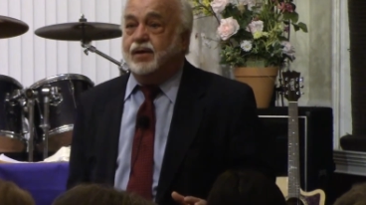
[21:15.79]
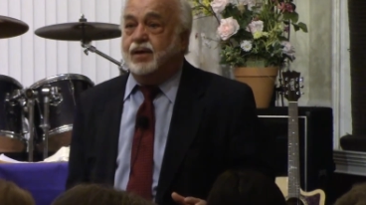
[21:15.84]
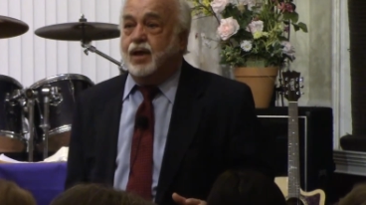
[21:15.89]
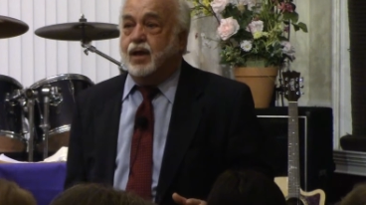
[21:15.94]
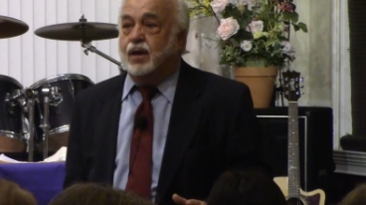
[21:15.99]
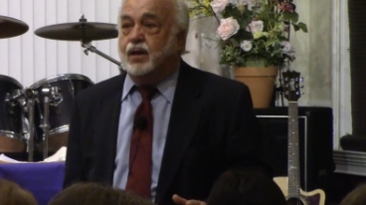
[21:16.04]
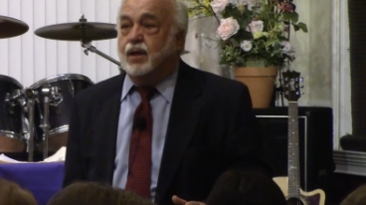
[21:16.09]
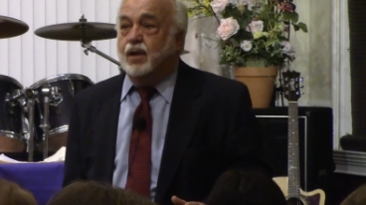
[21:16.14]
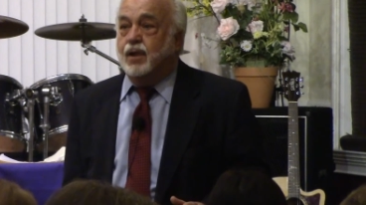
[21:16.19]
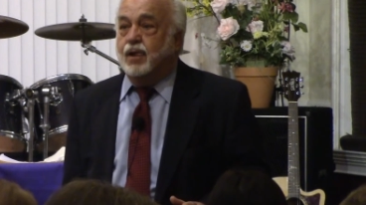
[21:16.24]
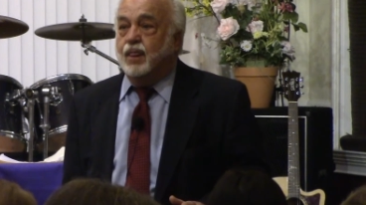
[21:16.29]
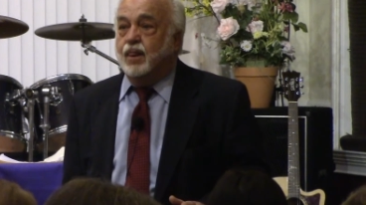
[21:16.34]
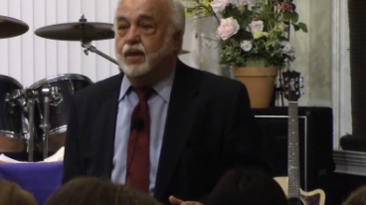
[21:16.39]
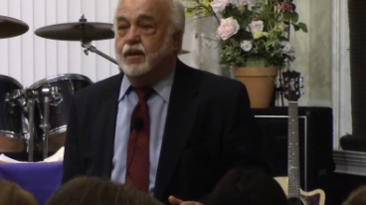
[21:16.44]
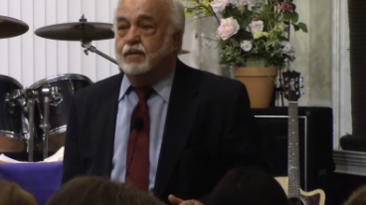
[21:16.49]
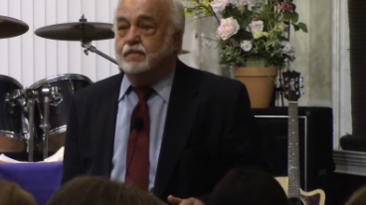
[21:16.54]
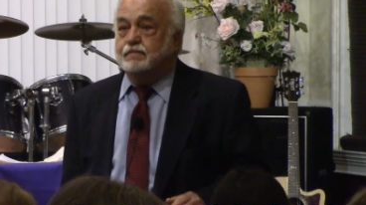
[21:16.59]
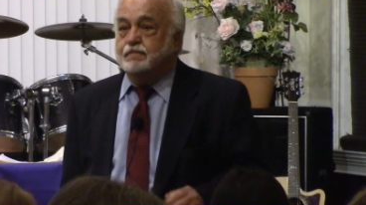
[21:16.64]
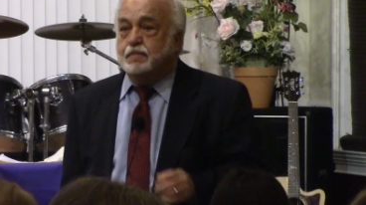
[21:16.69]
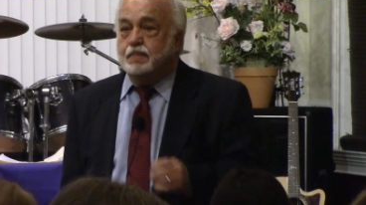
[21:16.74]

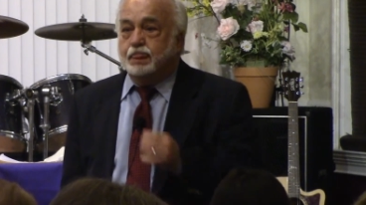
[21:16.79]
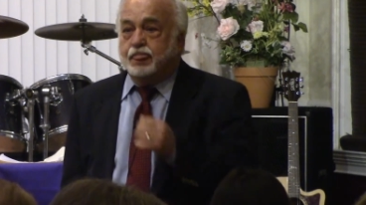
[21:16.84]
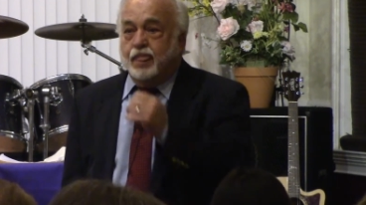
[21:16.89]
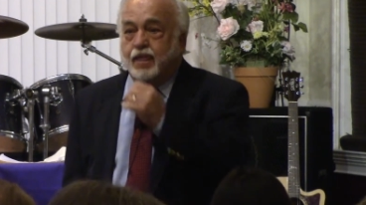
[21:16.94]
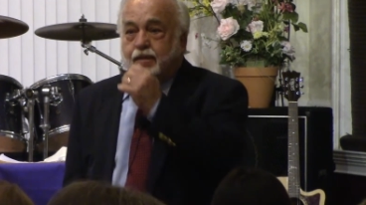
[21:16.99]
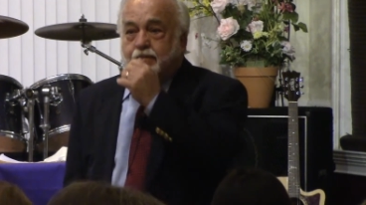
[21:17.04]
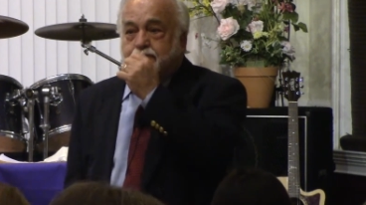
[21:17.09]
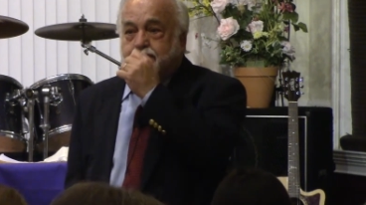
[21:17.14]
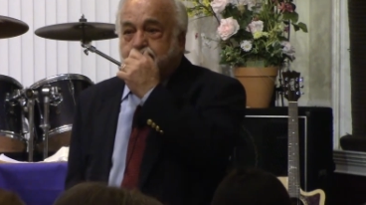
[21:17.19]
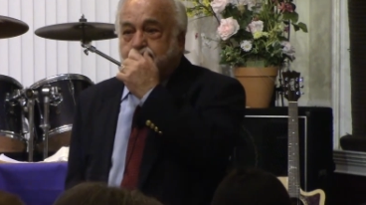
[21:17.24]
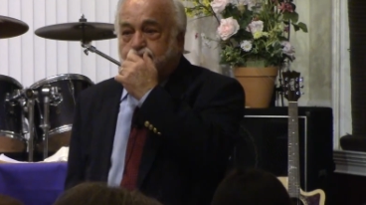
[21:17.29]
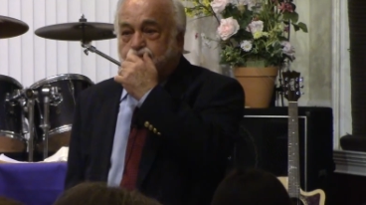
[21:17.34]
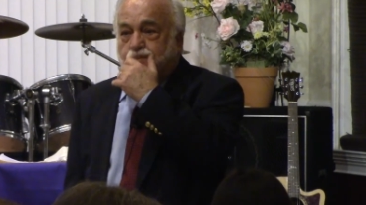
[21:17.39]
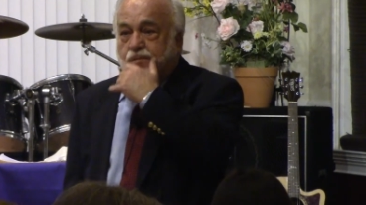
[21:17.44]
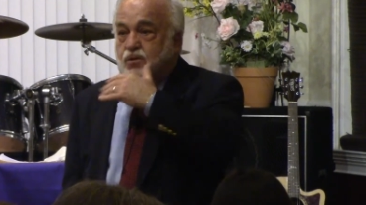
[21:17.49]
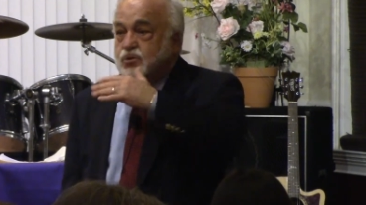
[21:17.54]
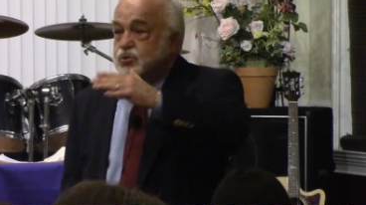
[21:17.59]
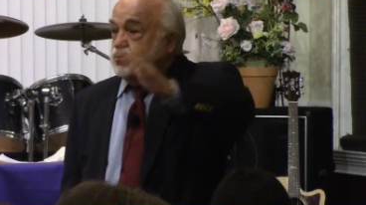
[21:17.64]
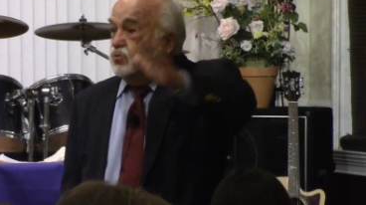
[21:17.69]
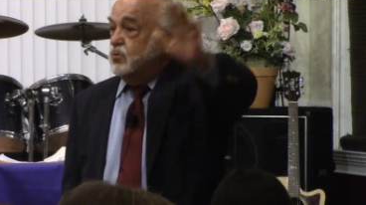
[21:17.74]
again.
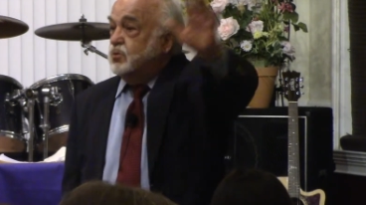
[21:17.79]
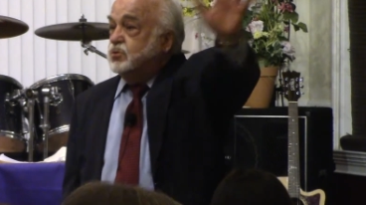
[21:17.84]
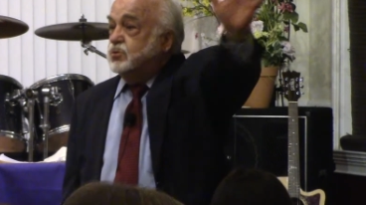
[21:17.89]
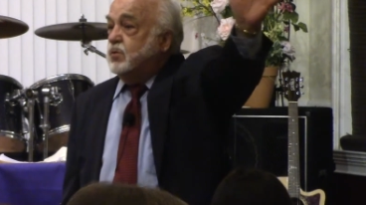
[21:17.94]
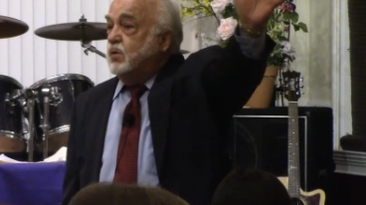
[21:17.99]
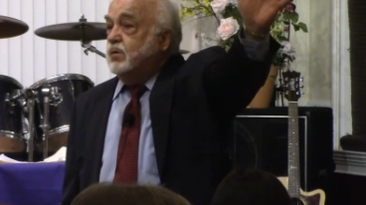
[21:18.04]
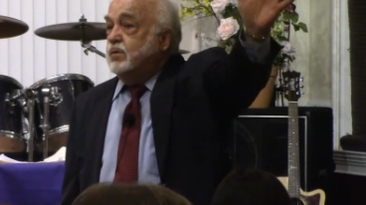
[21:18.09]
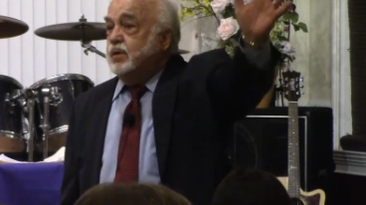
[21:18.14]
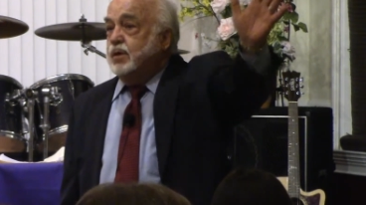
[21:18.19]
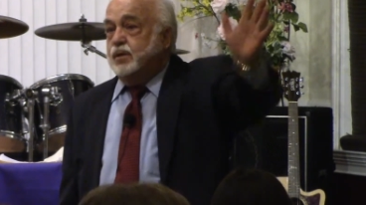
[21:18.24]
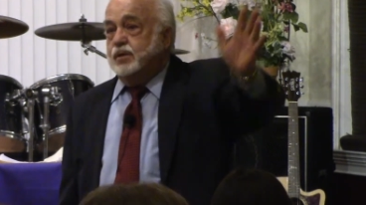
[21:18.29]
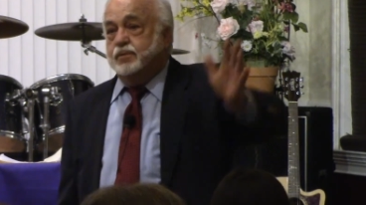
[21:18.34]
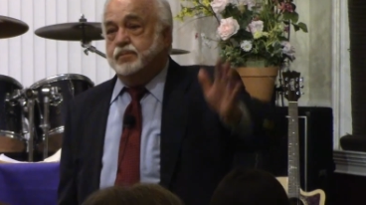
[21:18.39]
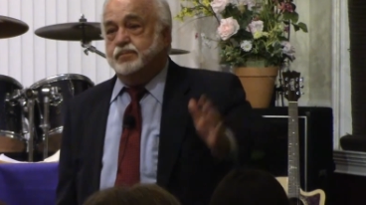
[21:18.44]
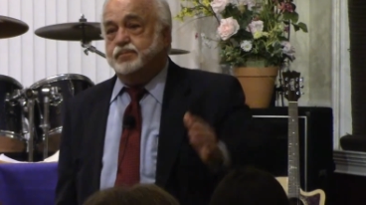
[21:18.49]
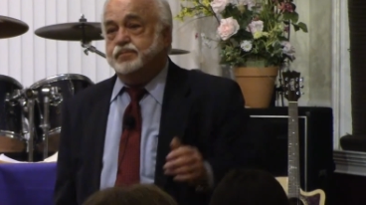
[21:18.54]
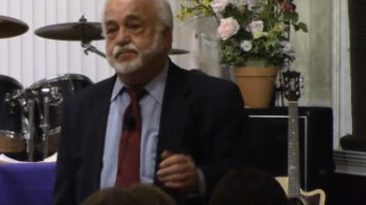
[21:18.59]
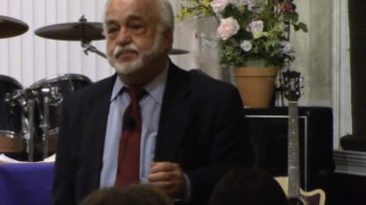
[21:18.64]
True story.